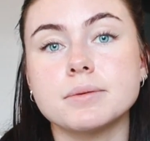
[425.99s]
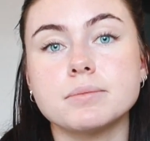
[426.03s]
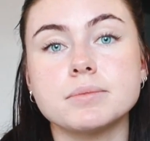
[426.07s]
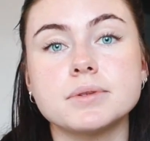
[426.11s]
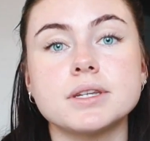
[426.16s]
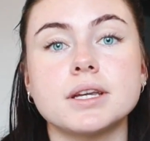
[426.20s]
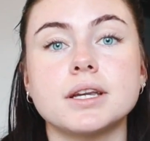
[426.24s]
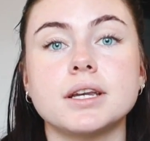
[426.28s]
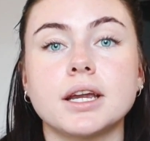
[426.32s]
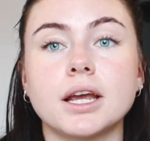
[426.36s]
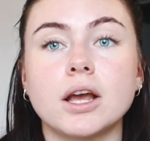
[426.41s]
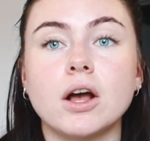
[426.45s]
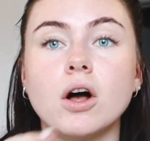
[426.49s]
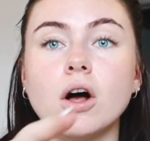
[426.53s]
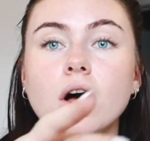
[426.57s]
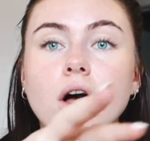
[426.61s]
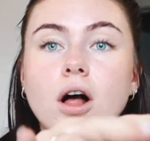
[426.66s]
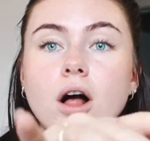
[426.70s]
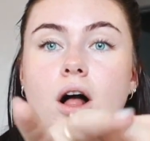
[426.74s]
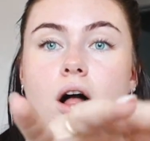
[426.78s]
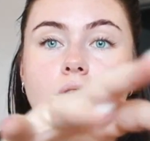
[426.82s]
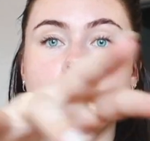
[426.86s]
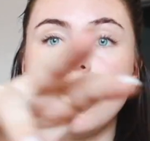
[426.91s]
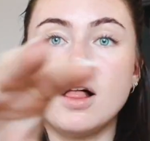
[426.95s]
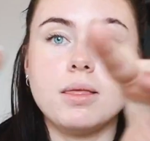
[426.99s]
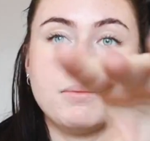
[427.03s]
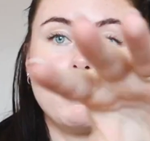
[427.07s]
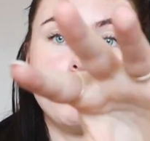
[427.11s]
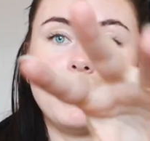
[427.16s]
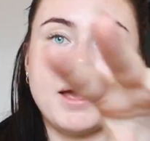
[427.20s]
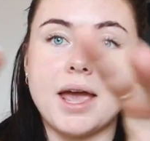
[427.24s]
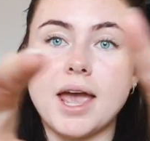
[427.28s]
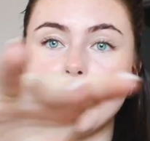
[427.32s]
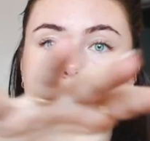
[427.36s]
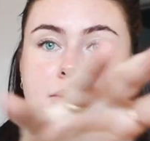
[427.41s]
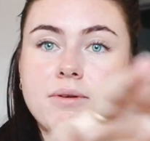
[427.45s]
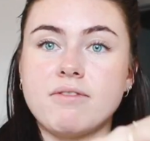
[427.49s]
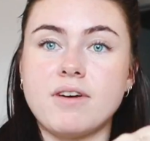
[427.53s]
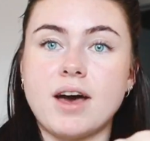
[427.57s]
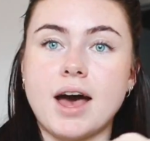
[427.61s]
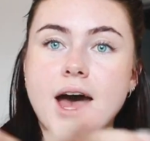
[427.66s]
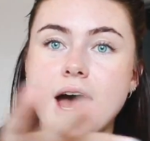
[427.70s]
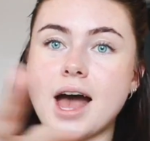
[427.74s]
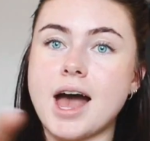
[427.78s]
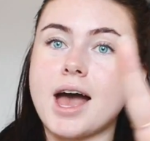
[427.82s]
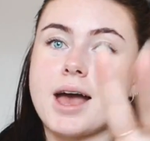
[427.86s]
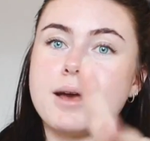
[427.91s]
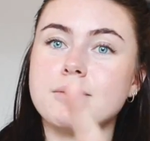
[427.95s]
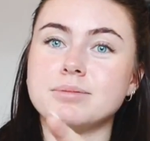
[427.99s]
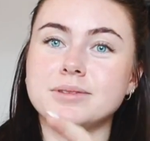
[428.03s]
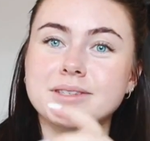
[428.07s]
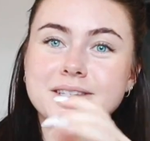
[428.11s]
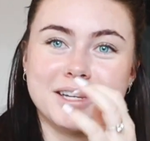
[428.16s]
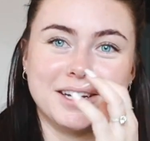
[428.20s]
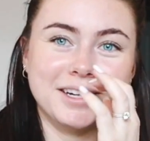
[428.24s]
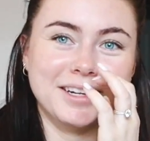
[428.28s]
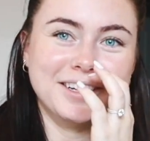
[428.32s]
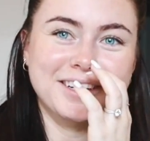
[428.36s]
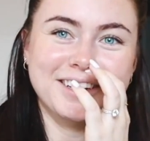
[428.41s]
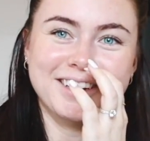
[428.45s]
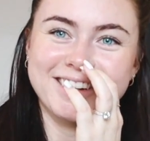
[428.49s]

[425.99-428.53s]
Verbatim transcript: I'm sending all the baby vibes.